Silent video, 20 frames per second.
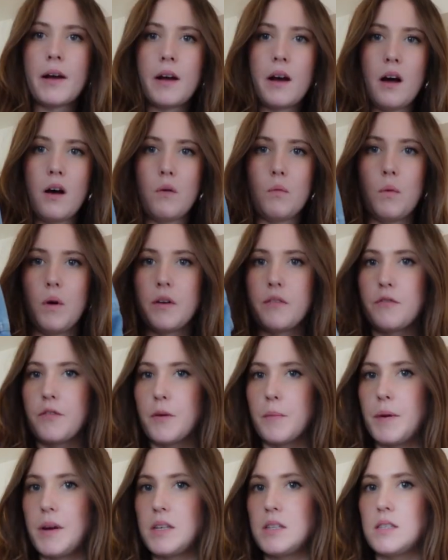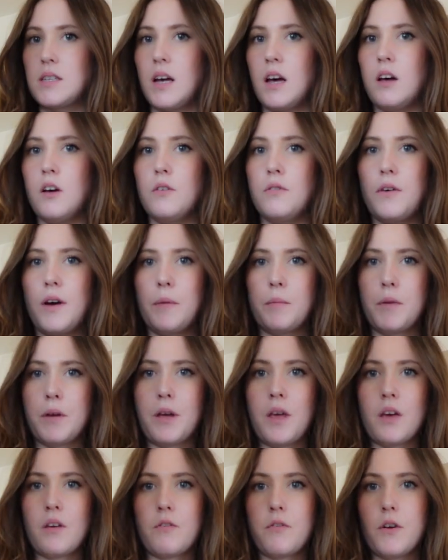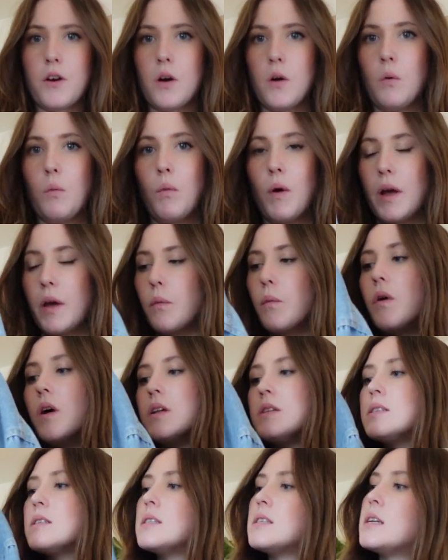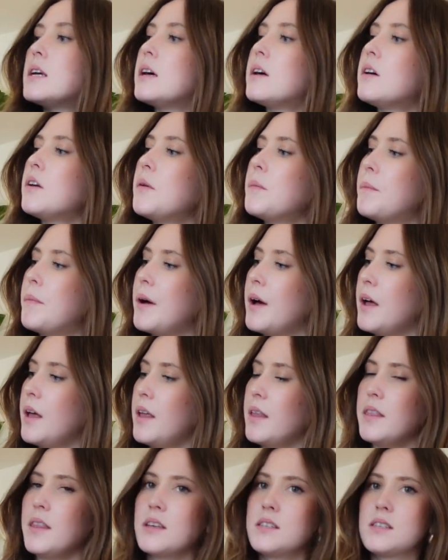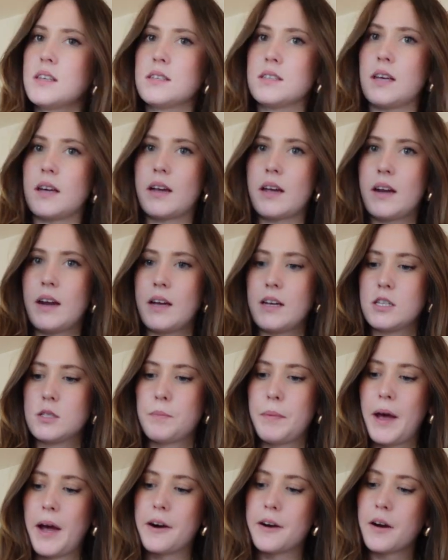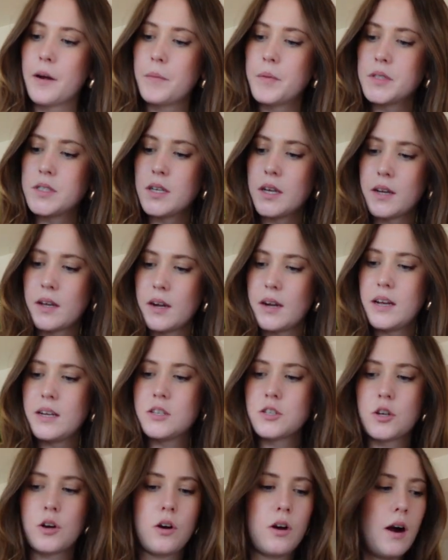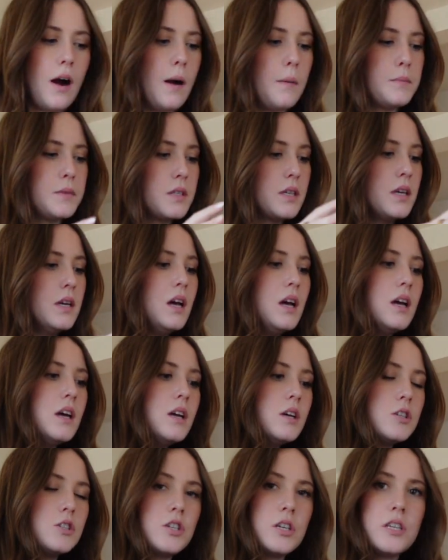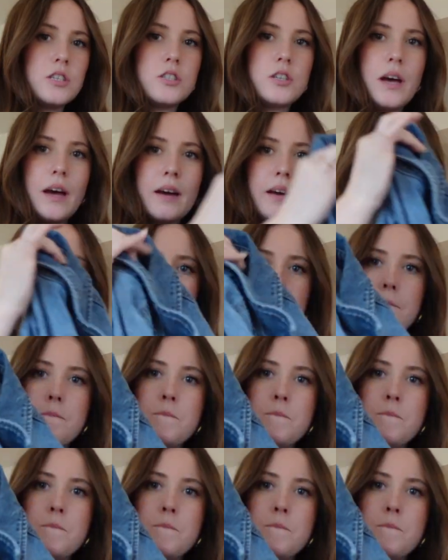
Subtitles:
got one for myself. I'm looking for a white one still, but this is like a nice backup. It's like a nice cropped jean jacket.